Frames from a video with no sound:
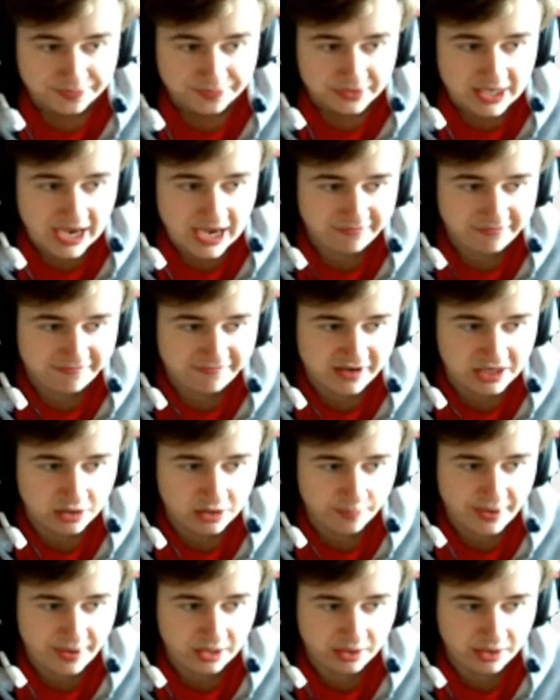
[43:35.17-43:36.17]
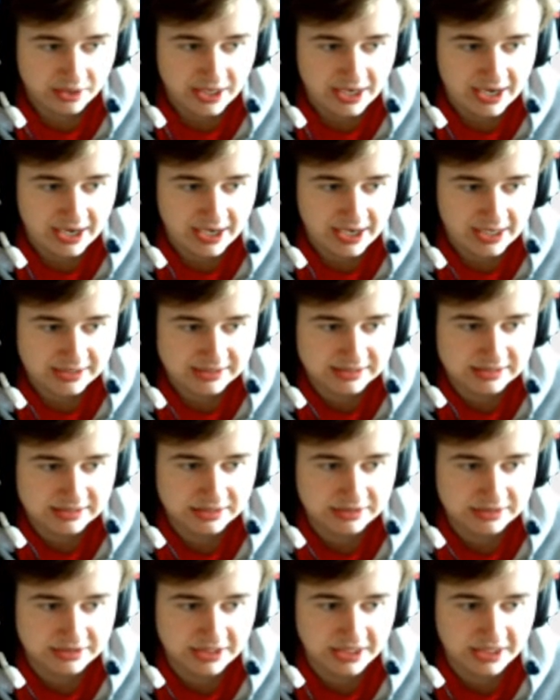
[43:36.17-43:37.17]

I think Opelka hasn't